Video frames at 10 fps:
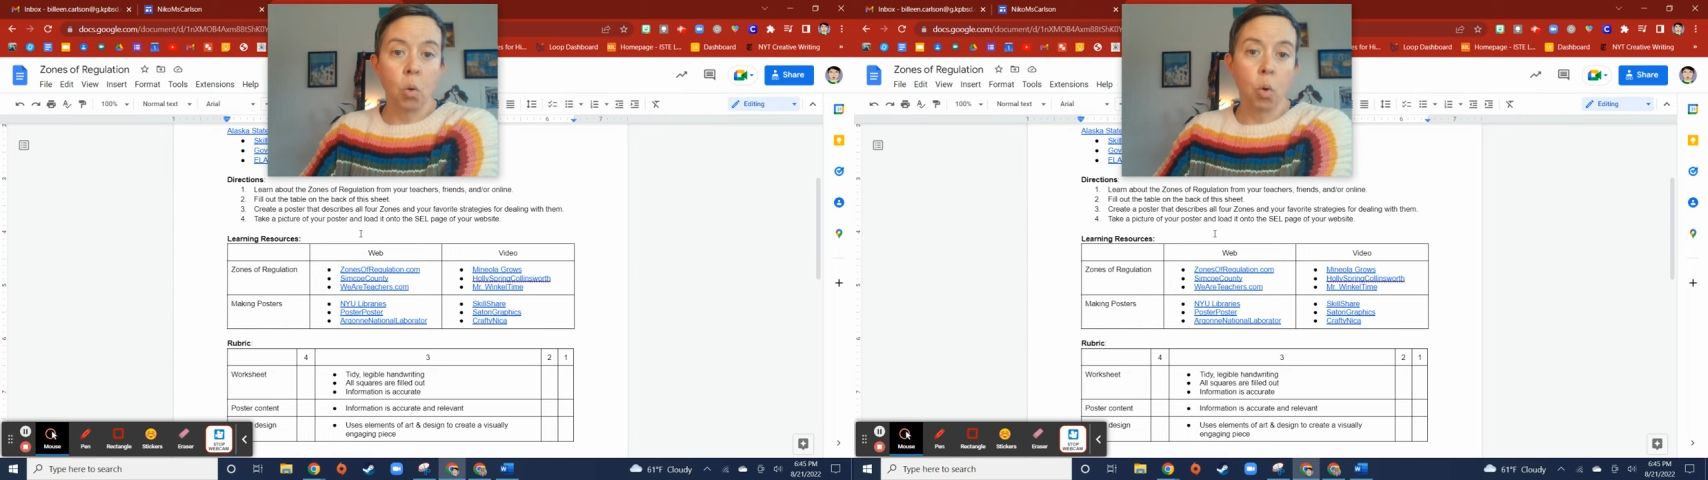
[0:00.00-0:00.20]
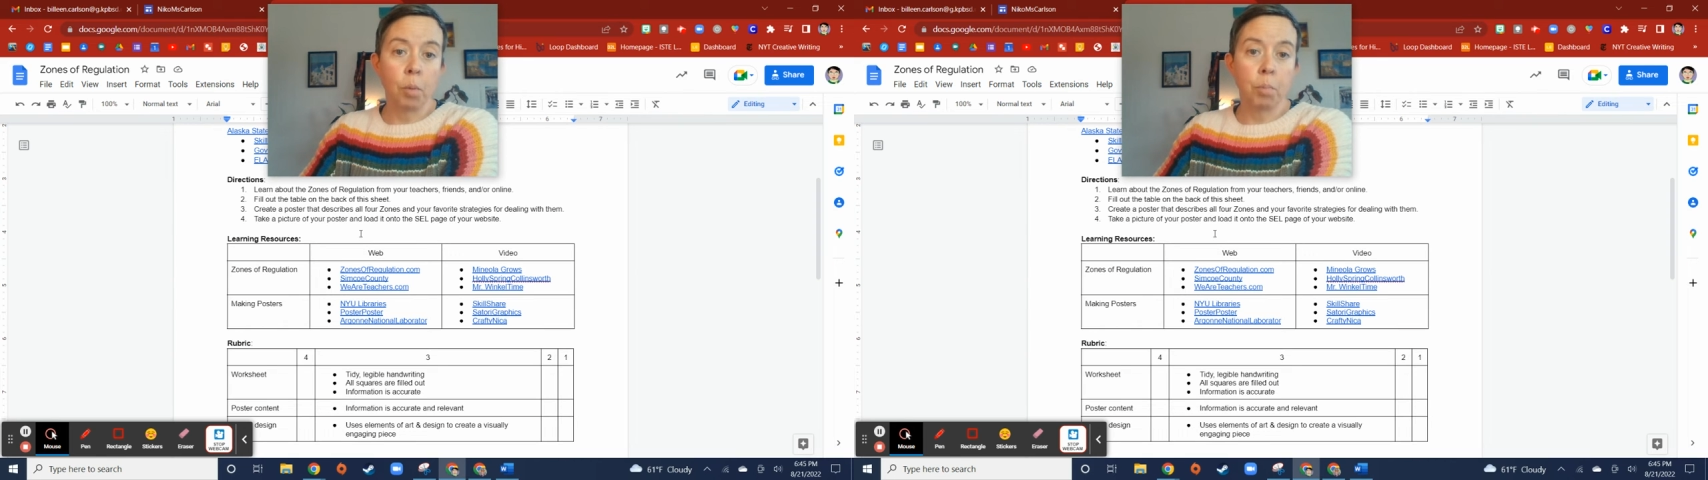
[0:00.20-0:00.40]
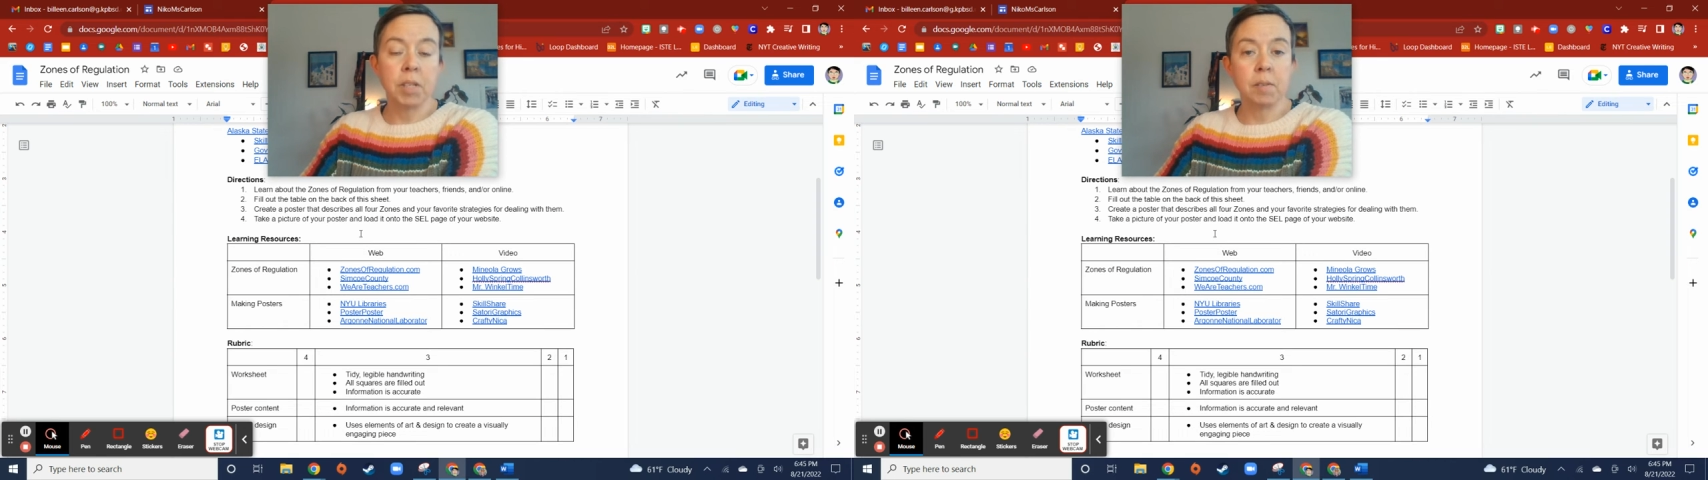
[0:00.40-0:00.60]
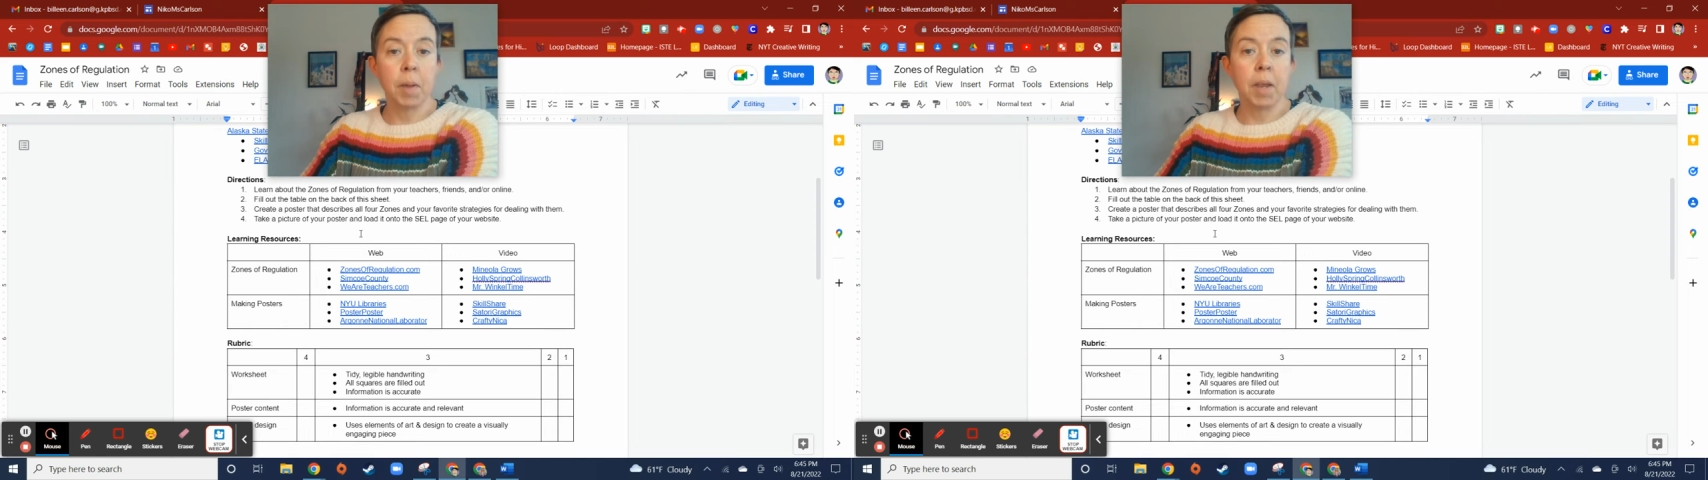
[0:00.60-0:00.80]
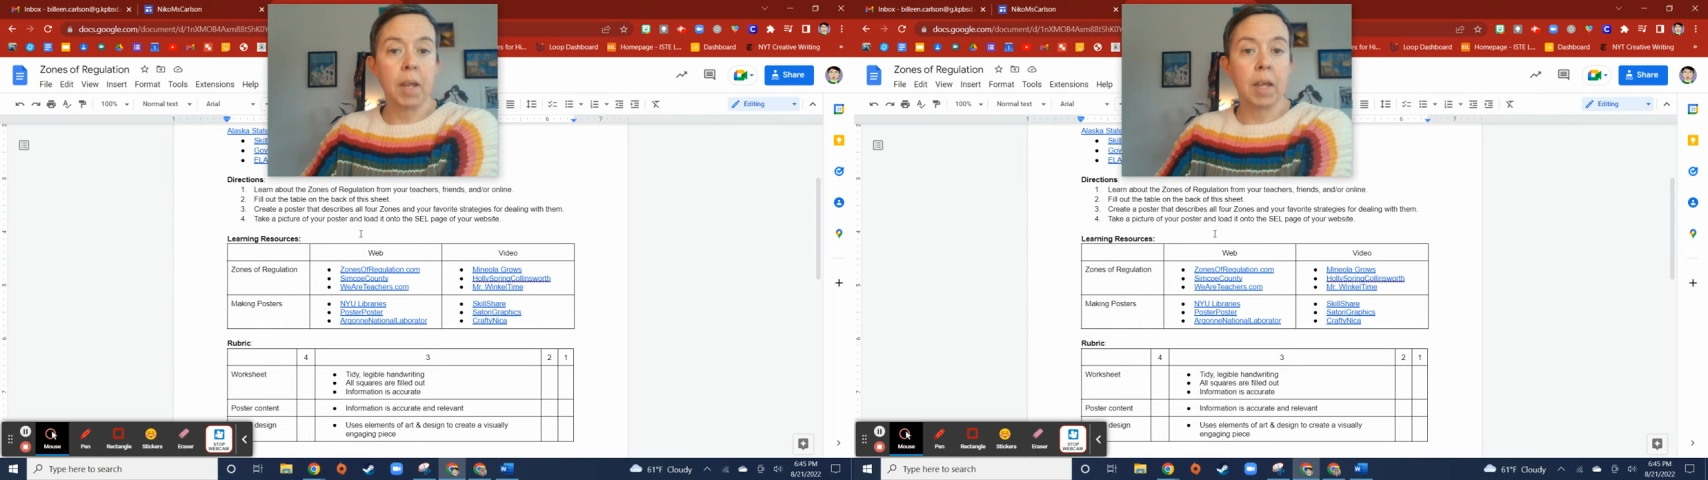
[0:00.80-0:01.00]
or
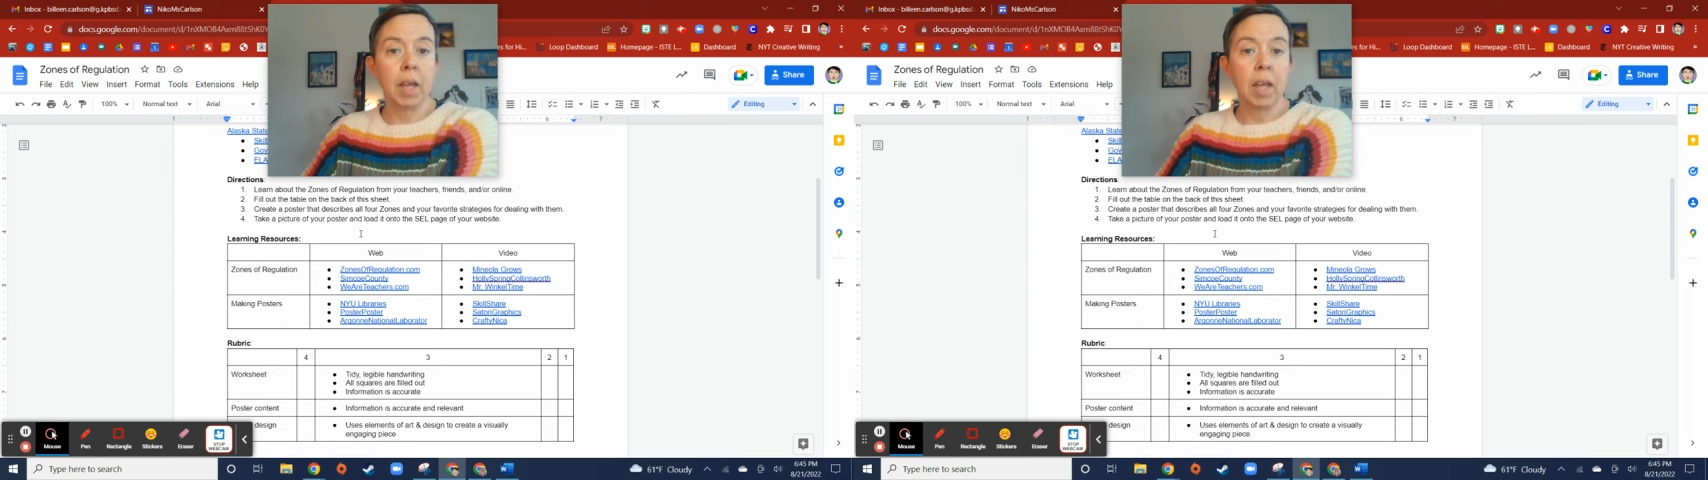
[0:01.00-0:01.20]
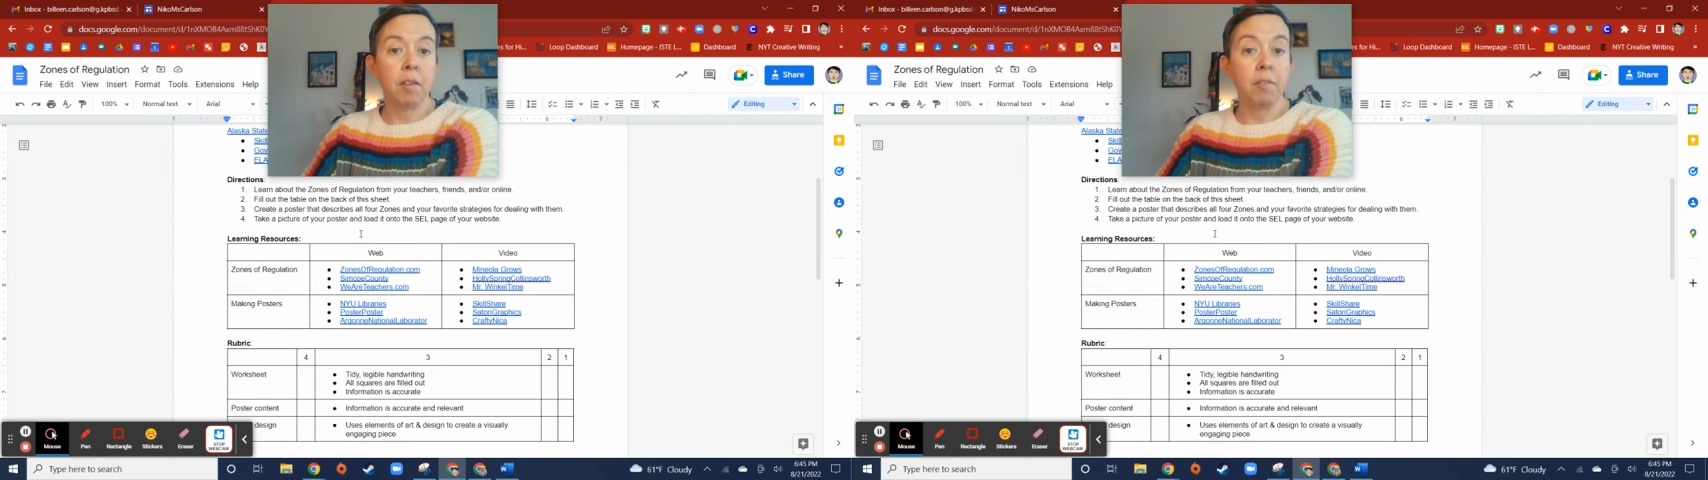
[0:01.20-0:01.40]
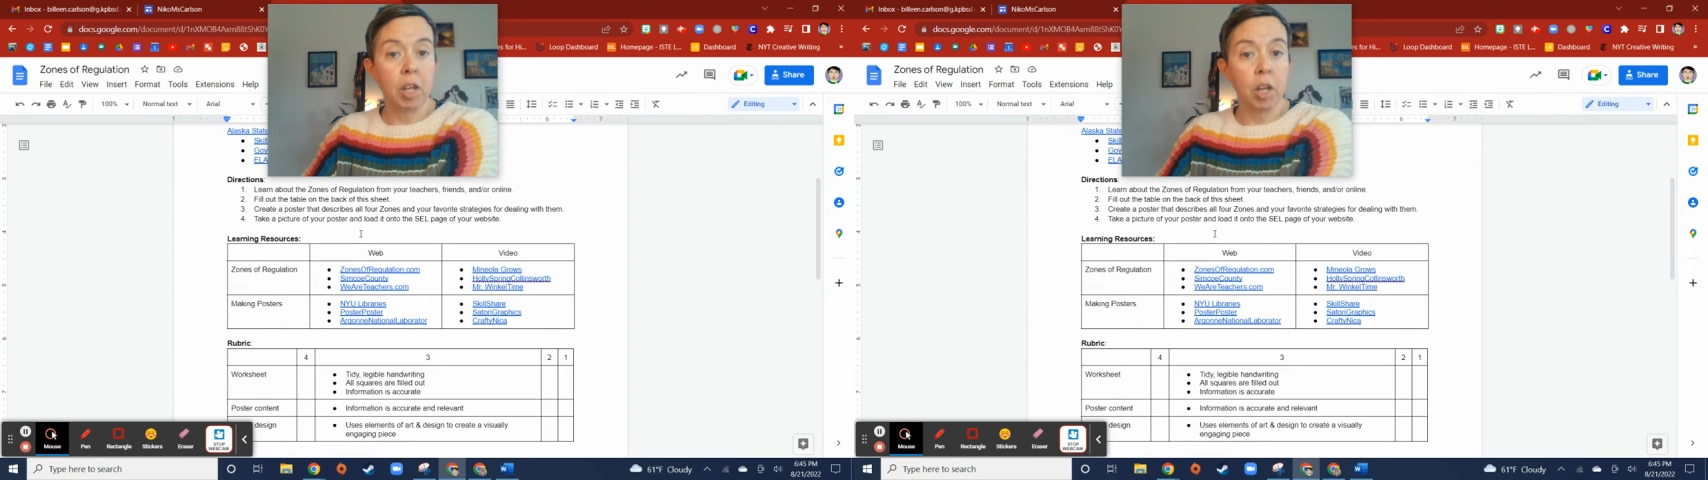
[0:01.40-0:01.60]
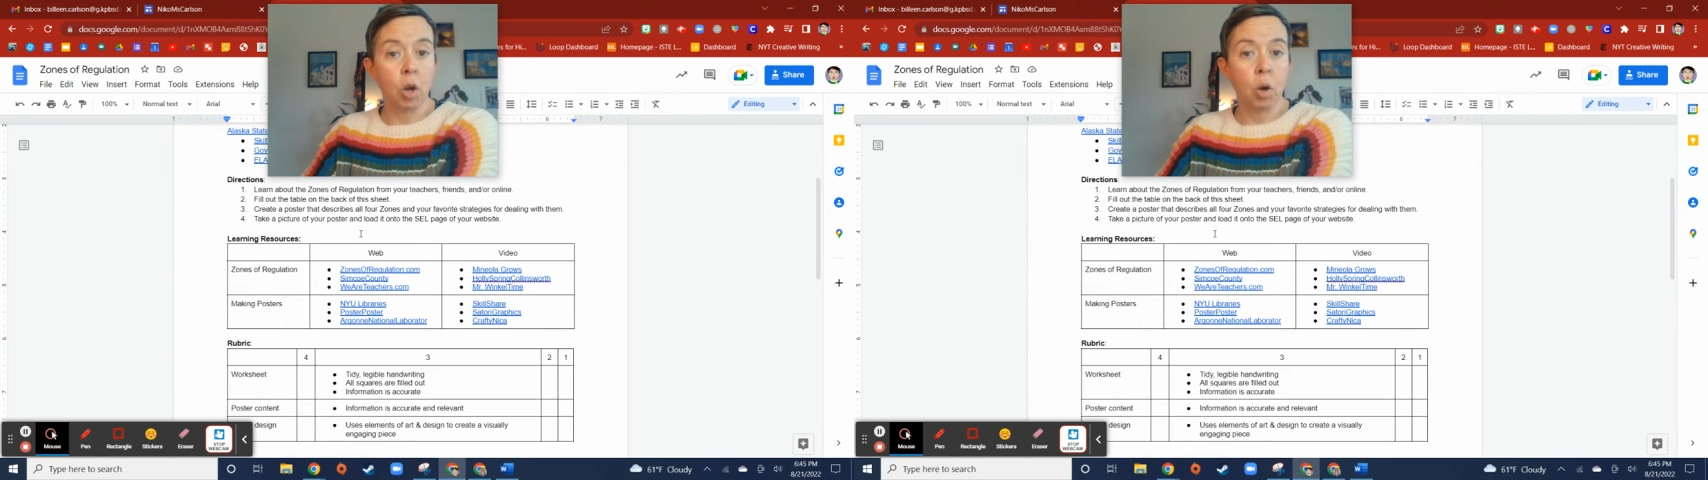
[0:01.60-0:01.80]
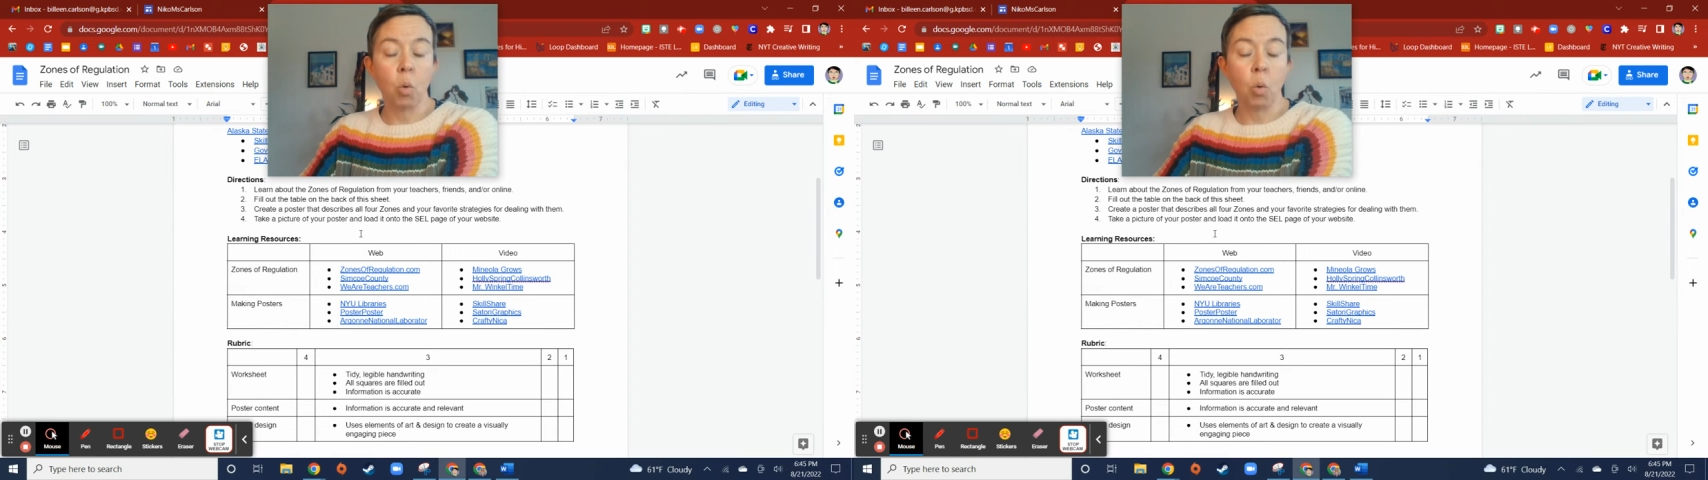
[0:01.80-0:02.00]
participating in a
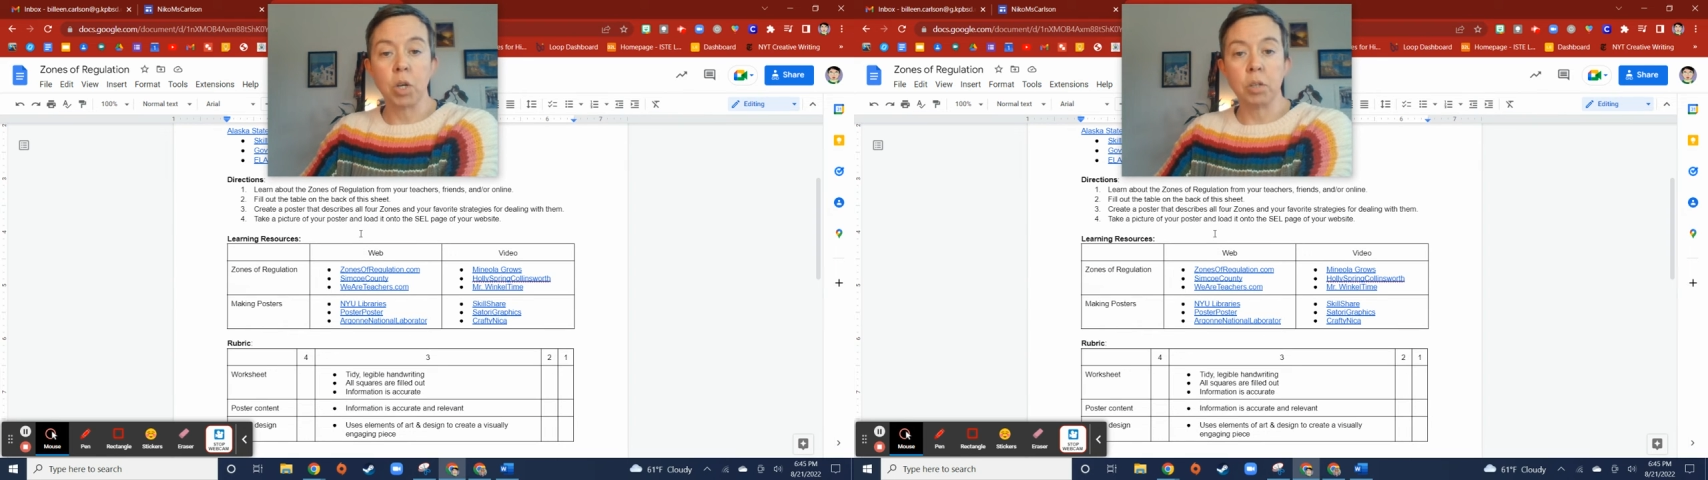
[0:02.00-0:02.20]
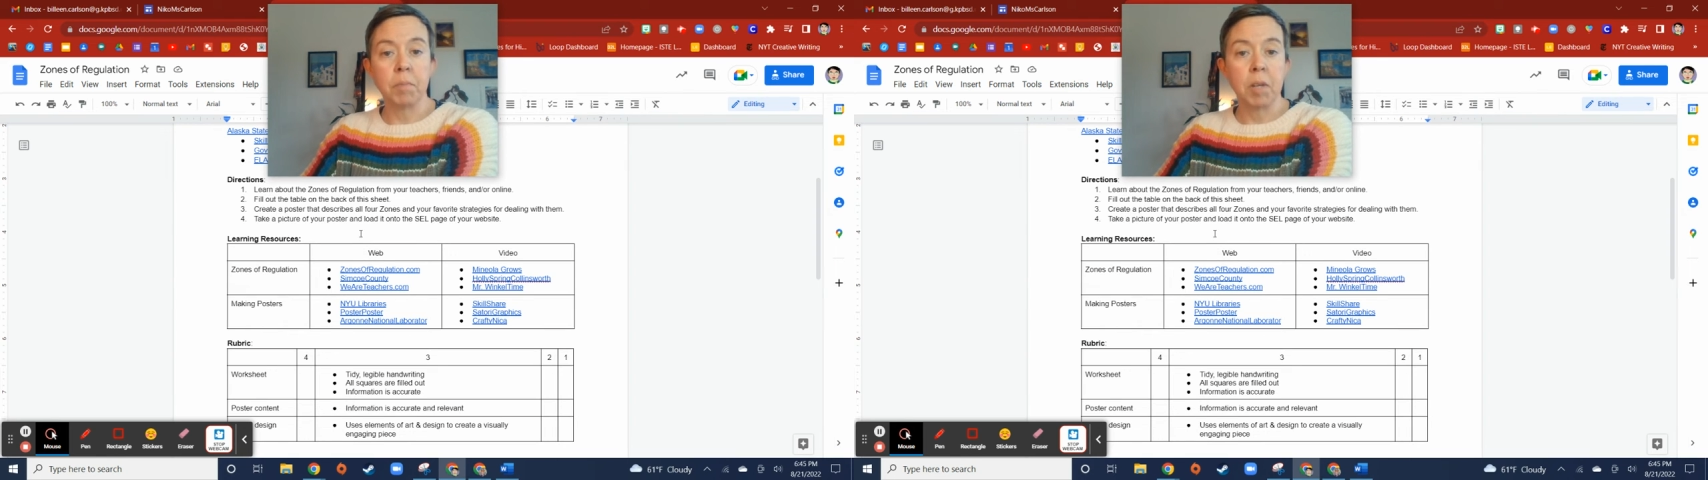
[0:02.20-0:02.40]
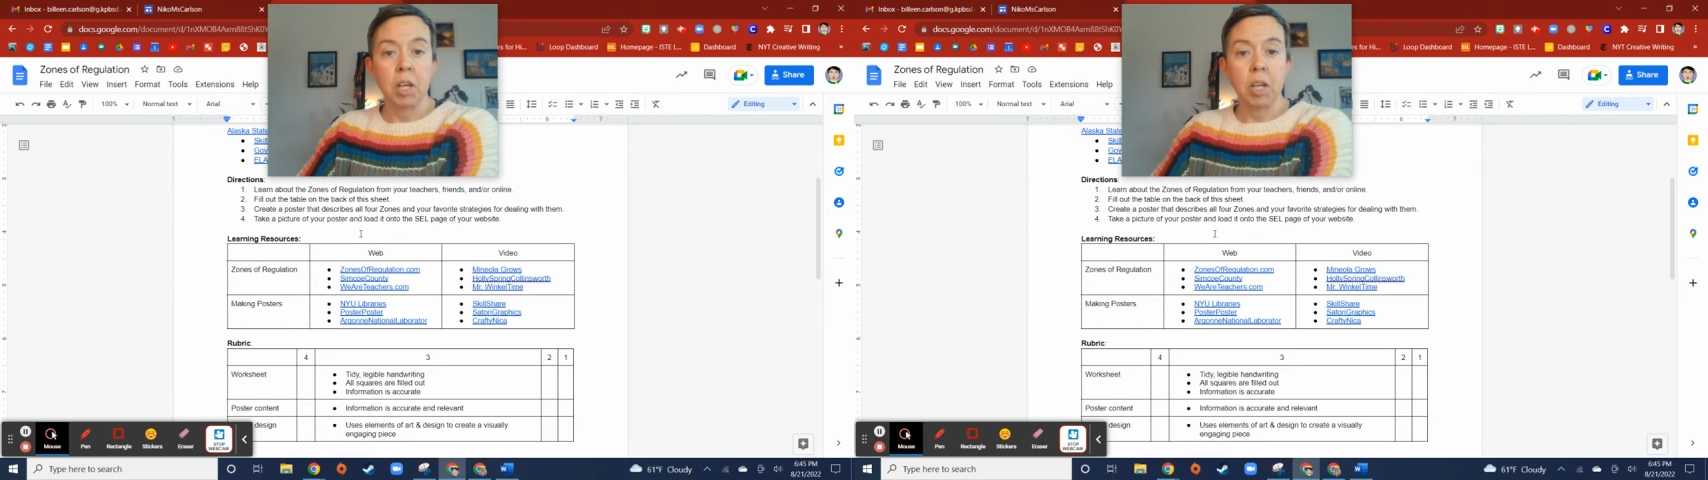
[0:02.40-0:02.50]
video or